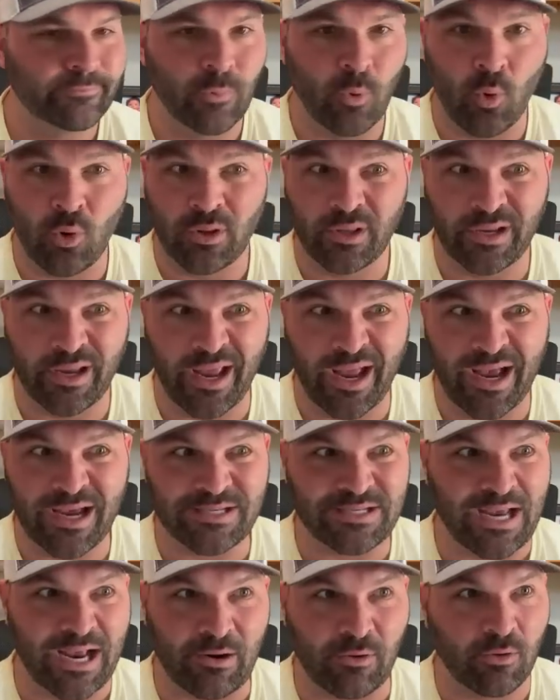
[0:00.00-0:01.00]
Oil and
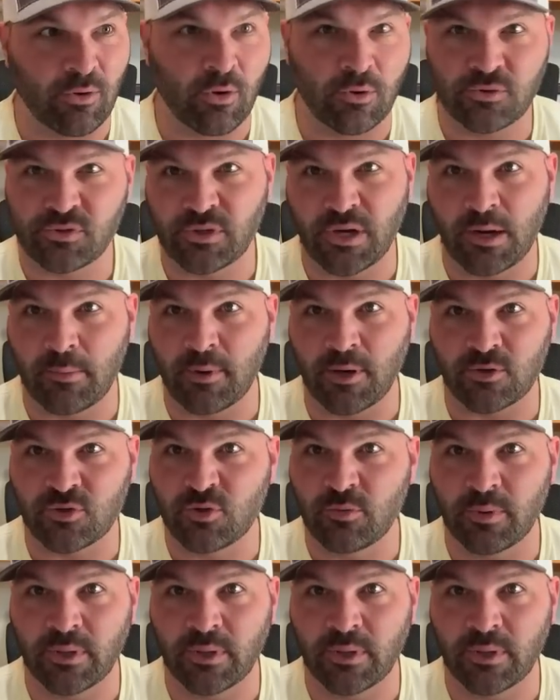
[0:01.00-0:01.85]
gas, agriculture got to be our two